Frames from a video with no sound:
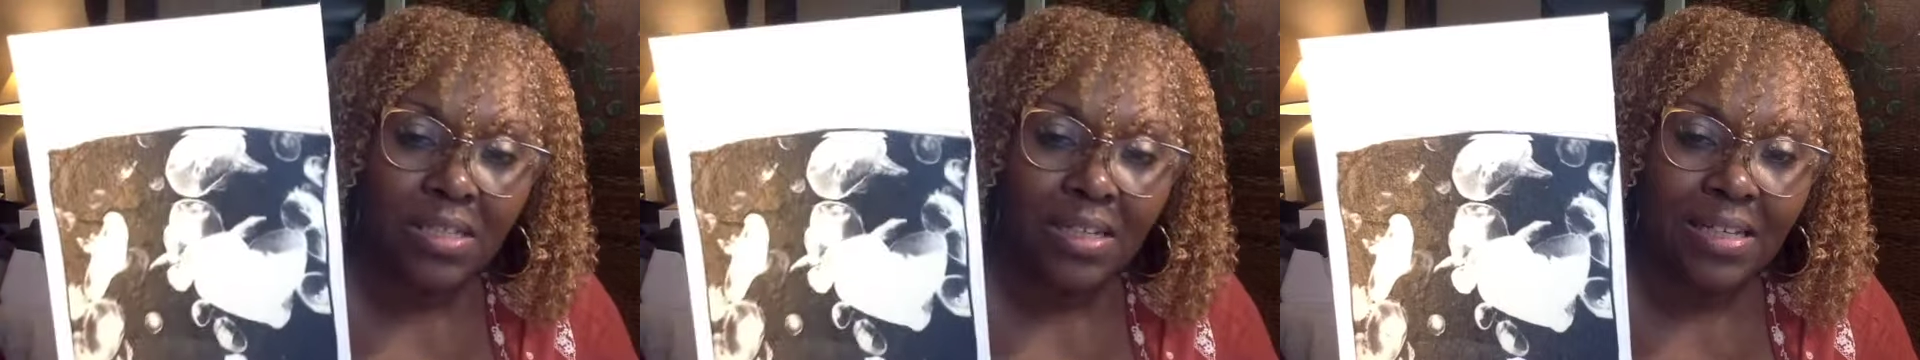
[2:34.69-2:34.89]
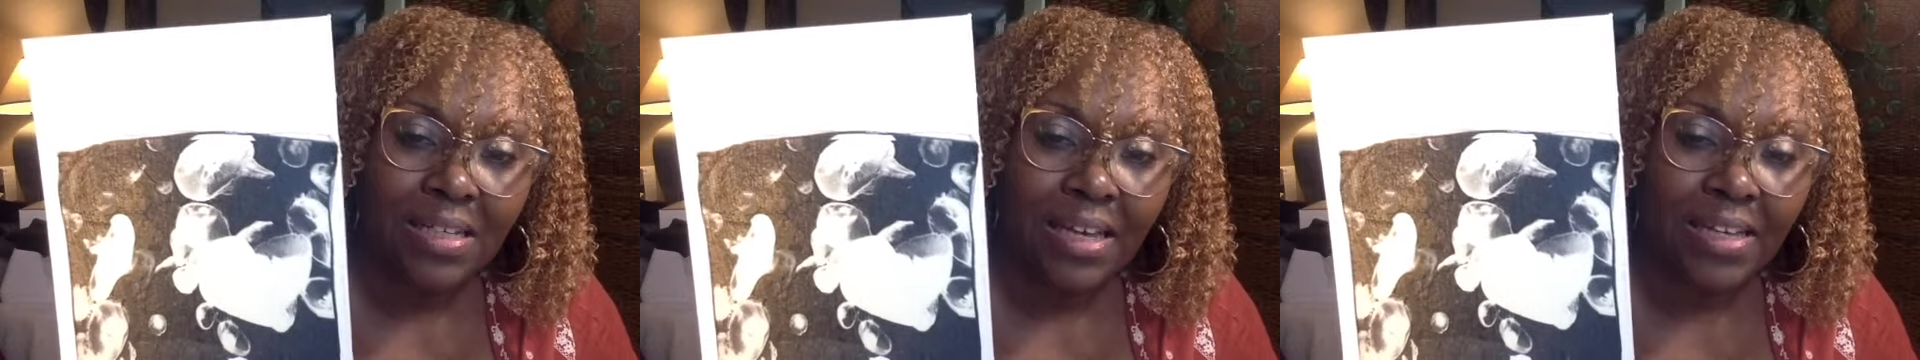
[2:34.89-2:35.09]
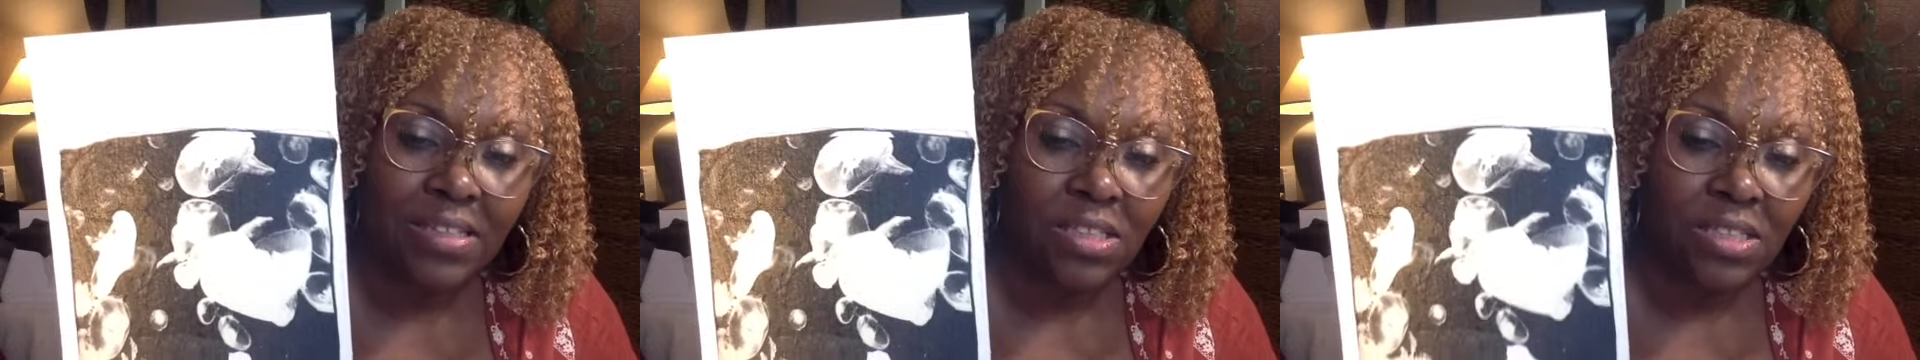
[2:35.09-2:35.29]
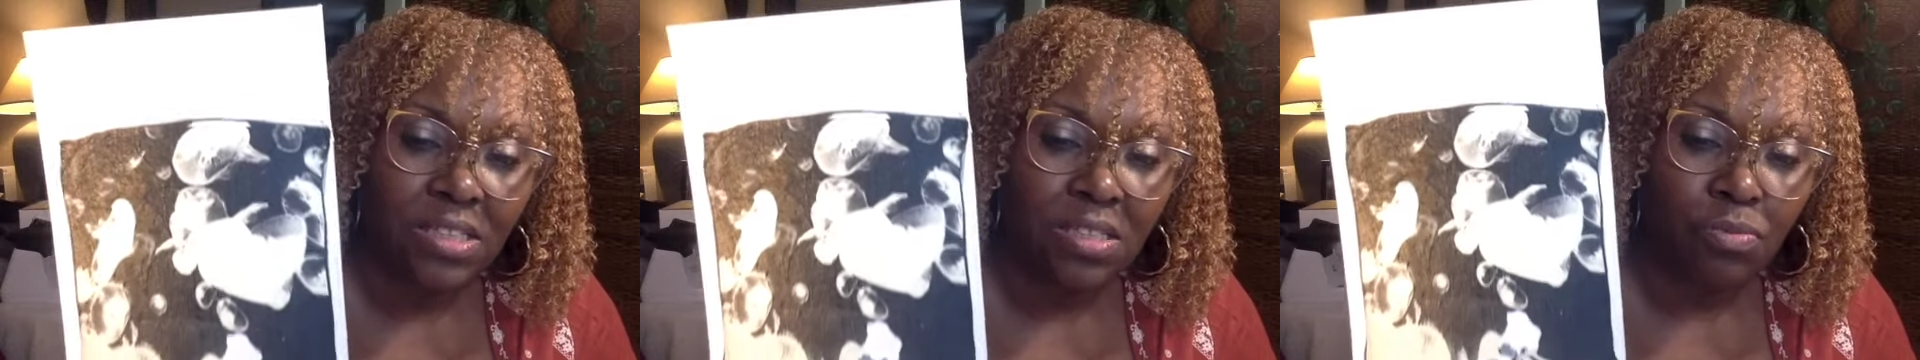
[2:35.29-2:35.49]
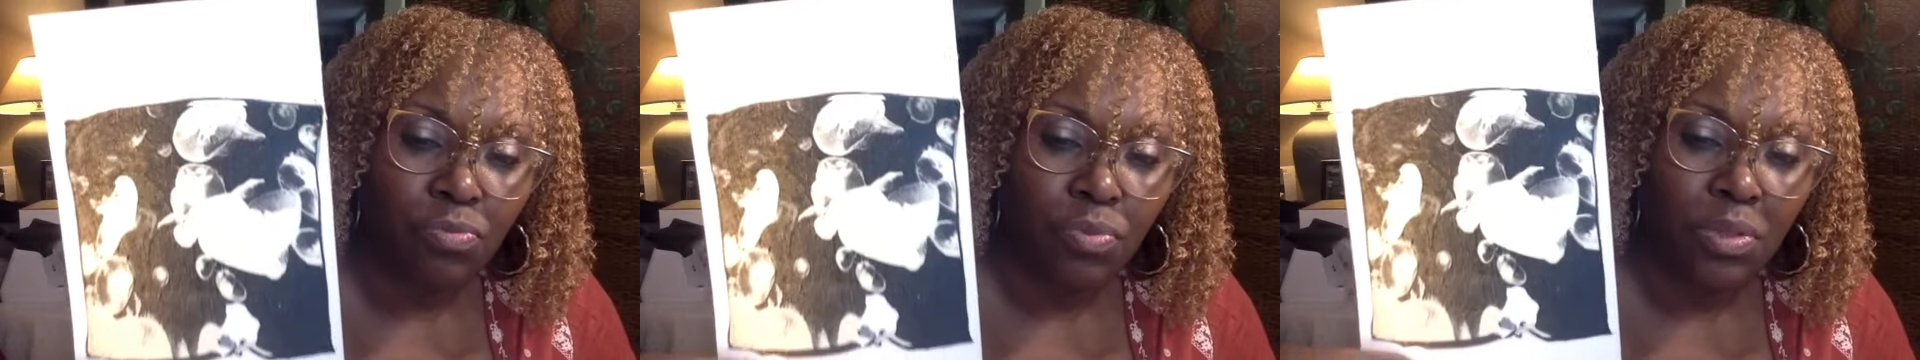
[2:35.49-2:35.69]
Again, just
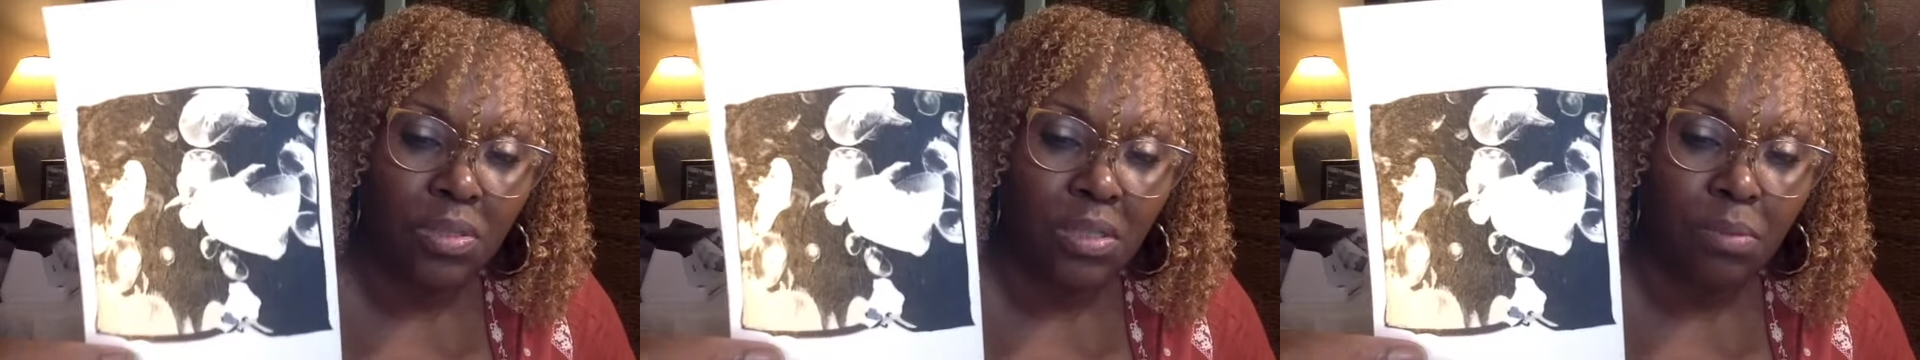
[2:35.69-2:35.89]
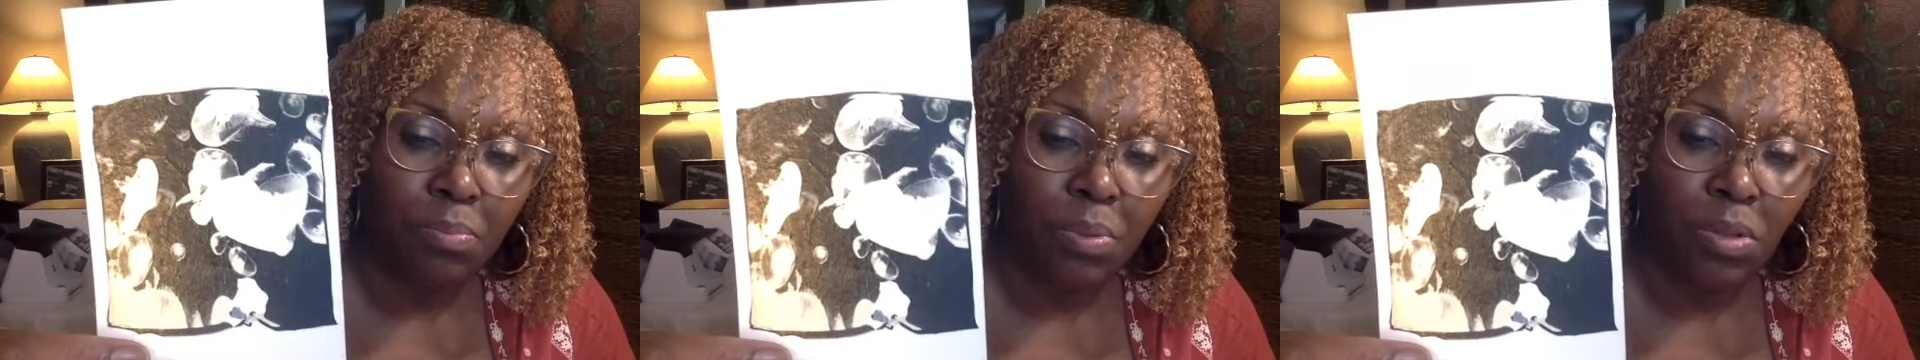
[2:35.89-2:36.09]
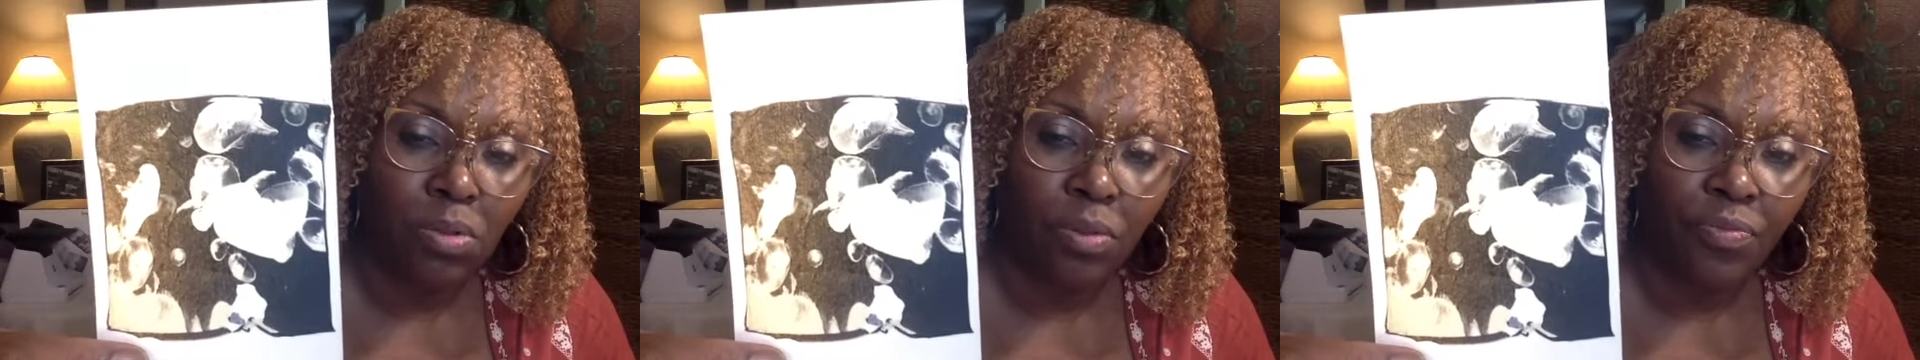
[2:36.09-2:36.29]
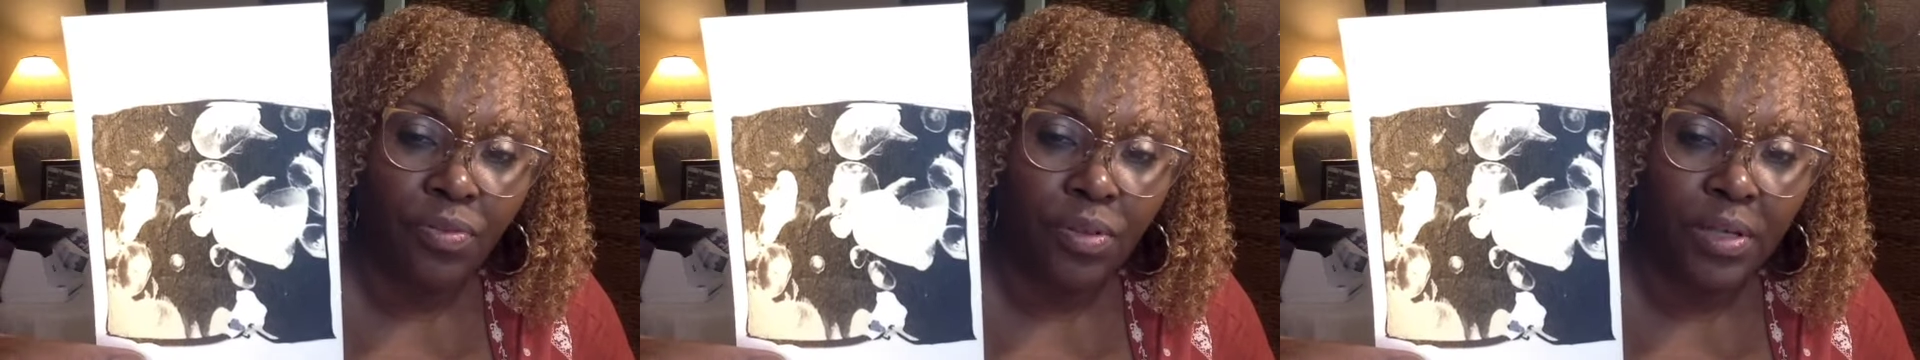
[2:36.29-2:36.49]
a really beautiful